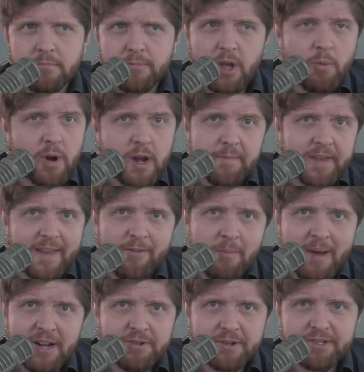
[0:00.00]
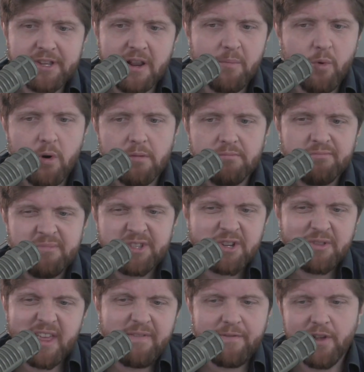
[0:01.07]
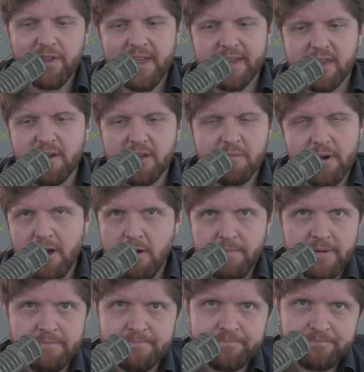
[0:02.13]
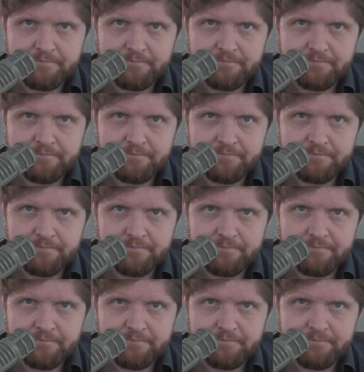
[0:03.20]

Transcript: They won't even give you metrics anymore until they feel like you can reopen.